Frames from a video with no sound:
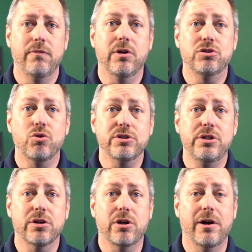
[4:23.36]
If you're
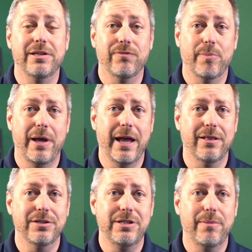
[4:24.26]
sourcing your content from a
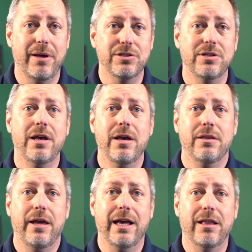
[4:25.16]
headless CMS,
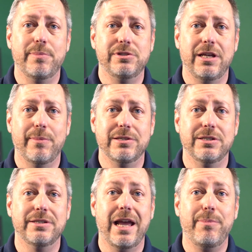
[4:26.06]
the headless
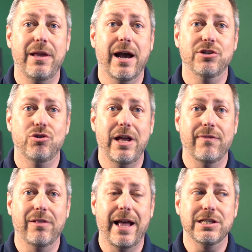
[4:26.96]
CMS's API should
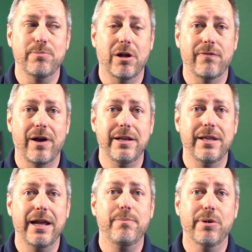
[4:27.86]
have last modified
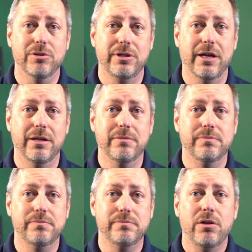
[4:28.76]
date built in.
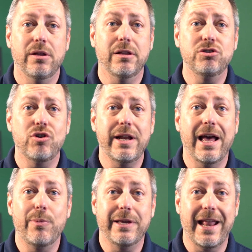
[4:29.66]
To illustrate
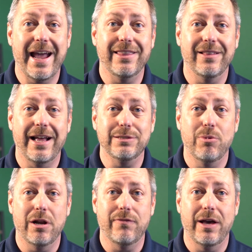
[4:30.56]
how we can add the last
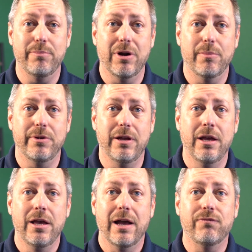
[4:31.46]
modified property,
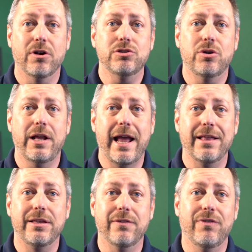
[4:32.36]
I'm first going to
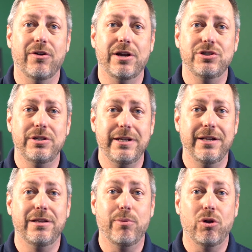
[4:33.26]
add the configuration
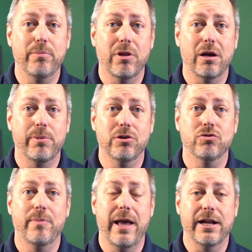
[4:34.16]
needed to pull in blog
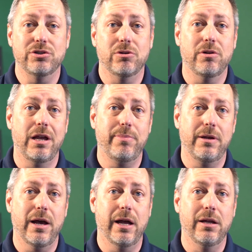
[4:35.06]
posts from an external
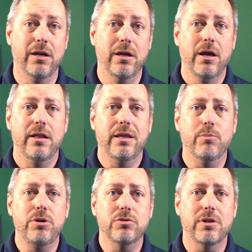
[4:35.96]
API. And
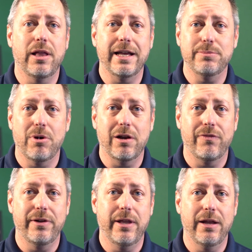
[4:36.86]
then we'll use the last
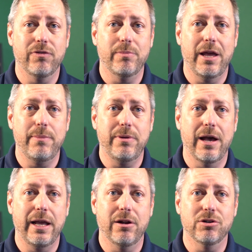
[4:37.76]
modified date from the
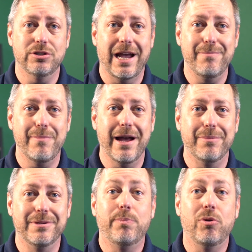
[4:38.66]
API in our
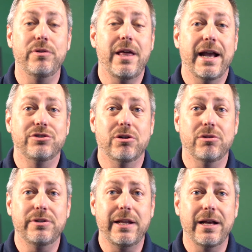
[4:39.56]
sitemap. To pull in the
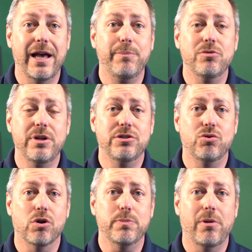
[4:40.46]
external data, I'm using a
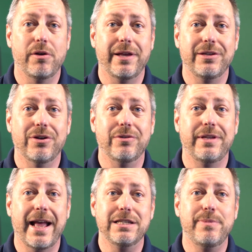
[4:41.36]
source plugin
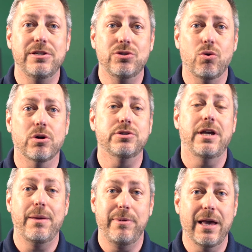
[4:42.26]
called Gatsby Source
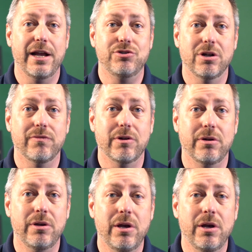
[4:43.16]
API Server.